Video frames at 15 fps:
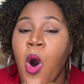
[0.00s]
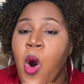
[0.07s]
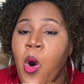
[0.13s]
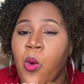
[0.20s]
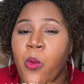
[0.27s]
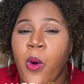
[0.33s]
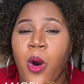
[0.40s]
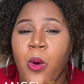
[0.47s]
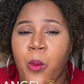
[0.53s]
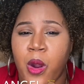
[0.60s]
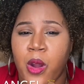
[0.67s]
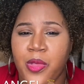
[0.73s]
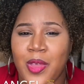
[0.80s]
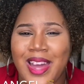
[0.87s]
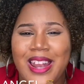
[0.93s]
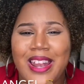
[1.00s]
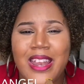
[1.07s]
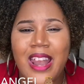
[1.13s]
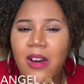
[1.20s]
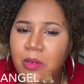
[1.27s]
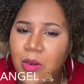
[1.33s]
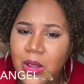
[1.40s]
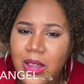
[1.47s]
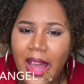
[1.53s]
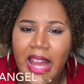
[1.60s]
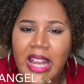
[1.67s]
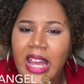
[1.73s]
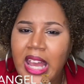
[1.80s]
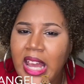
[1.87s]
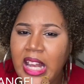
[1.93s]
well worth it. Never
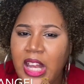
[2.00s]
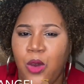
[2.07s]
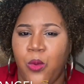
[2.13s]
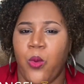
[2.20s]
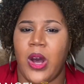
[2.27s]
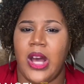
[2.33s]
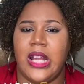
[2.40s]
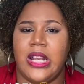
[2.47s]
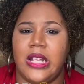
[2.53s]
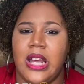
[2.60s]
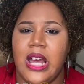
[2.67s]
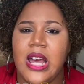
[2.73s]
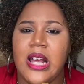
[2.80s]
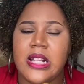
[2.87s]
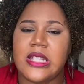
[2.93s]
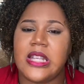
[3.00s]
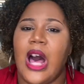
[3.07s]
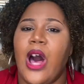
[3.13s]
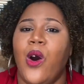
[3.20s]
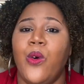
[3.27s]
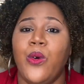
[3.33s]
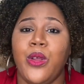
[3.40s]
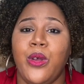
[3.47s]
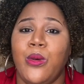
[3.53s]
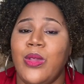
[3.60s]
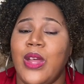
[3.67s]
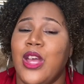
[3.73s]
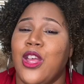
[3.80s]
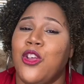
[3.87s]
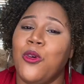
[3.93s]
let anyone tell you
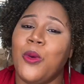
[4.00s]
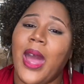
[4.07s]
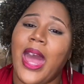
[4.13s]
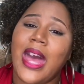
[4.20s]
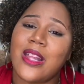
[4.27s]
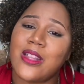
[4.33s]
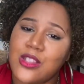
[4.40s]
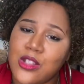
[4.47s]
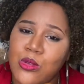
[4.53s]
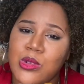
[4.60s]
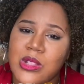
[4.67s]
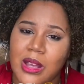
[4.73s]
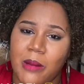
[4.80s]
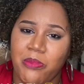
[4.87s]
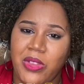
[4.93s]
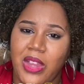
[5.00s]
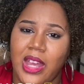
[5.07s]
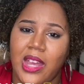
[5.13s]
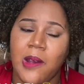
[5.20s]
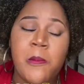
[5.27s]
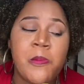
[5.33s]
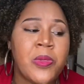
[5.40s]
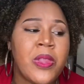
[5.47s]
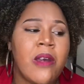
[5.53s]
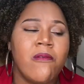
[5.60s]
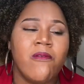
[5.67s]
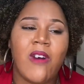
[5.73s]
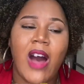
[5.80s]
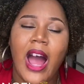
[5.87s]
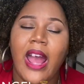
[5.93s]
that you can't do something.
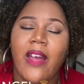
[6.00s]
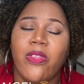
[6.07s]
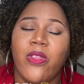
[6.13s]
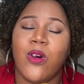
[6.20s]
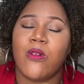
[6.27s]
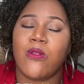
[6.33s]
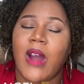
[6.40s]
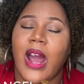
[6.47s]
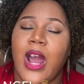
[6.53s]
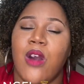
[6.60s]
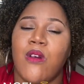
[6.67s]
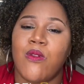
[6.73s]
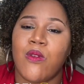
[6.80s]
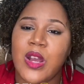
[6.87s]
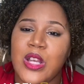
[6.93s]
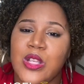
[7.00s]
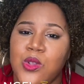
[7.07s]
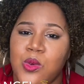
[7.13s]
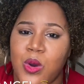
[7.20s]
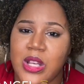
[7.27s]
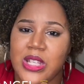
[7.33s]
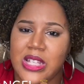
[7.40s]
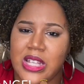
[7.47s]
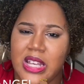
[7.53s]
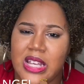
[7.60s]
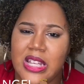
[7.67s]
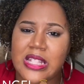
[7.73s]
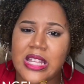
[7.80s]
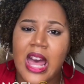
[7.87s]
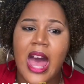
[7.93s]
Find the right
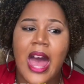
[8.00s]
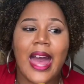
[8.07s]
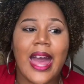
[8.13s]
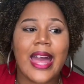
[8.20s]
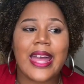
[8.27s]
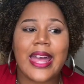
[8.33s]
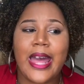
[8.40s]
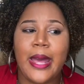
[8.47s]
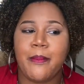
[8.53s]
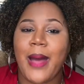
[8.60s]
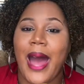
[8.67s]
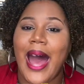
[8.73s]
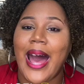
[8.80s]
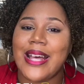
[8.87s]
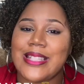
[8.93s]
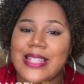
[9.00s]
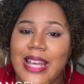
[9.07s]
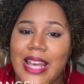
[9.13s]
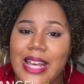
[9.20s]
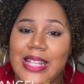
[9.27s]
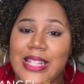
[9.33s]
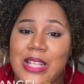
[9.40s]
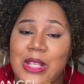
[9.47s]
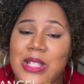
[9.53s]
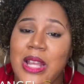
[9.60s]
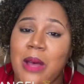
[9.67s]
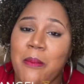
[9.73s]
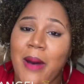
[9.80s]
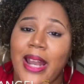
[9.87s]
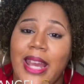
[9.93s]
resources and keep asking until
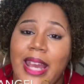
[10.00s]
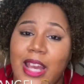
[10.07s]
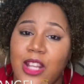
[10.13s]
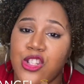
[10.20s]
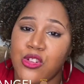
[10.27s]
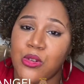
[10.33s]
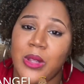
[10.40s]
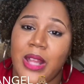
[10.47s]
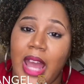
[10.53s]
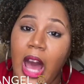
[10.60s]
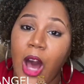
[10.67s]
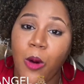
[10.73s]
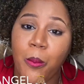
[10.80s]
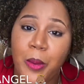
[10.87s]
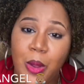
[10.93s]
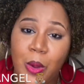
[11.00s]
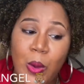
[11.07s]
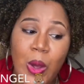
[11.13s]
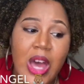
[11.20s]
somebody can truly help you,